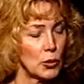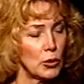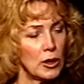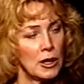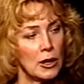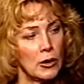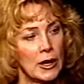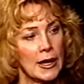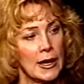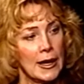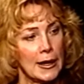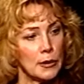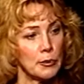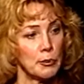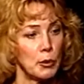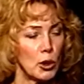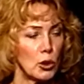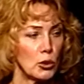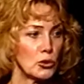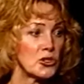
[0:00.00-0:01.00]
Well, I
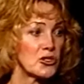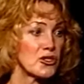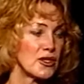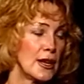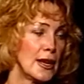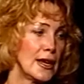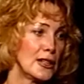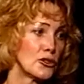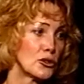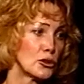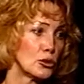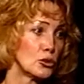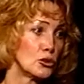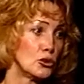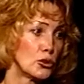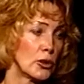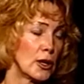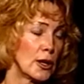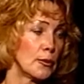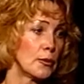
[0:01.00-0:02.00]
had post-nasal
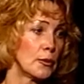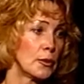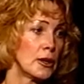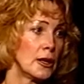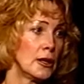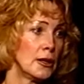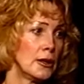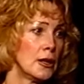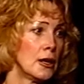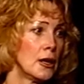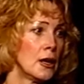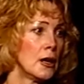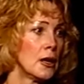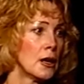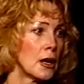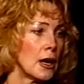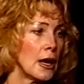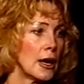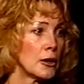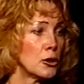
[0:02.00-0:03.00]
drip and
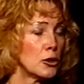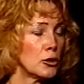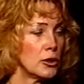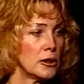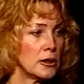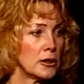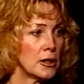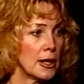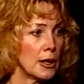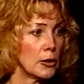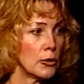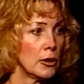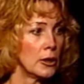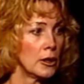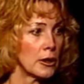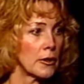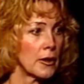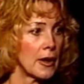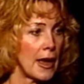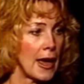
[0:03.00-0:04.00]
I couldn't get
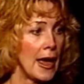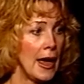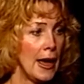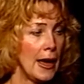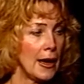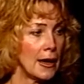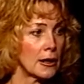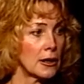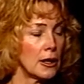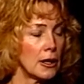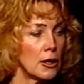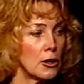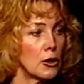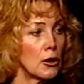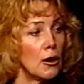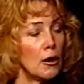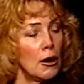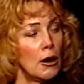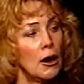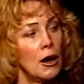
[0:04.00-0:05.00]
rid of the hacking
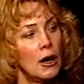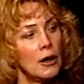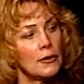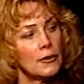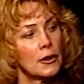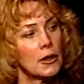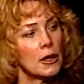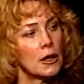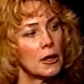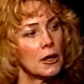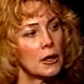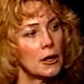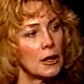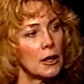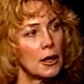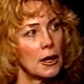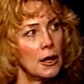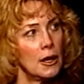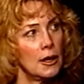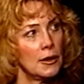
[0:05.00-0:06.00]
cough.
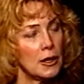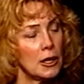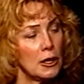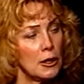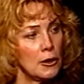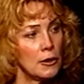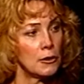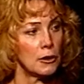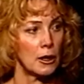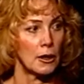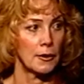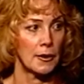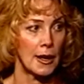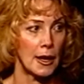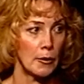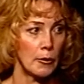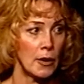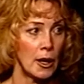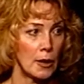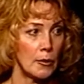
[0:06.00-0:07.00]
And he thought
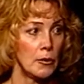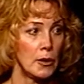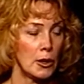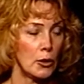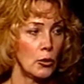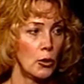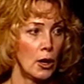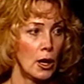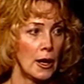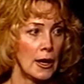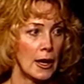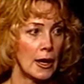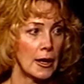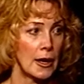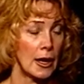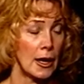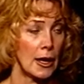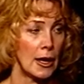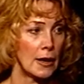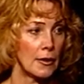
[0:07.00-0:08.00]
that might be why I
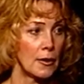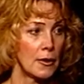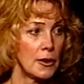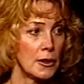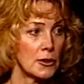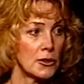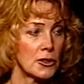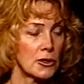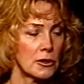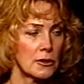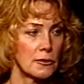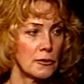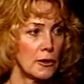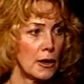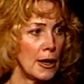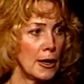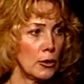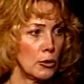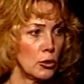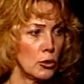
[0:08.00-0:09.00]
had this
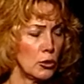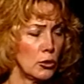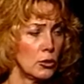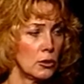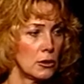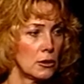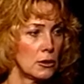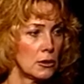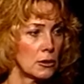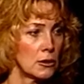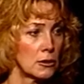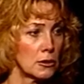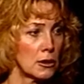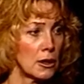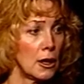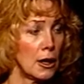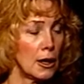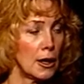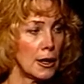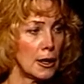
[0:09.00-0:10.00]
viral
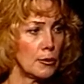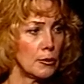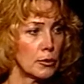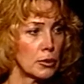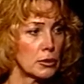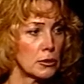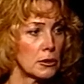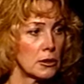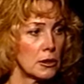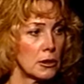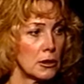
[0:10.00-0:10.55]
type.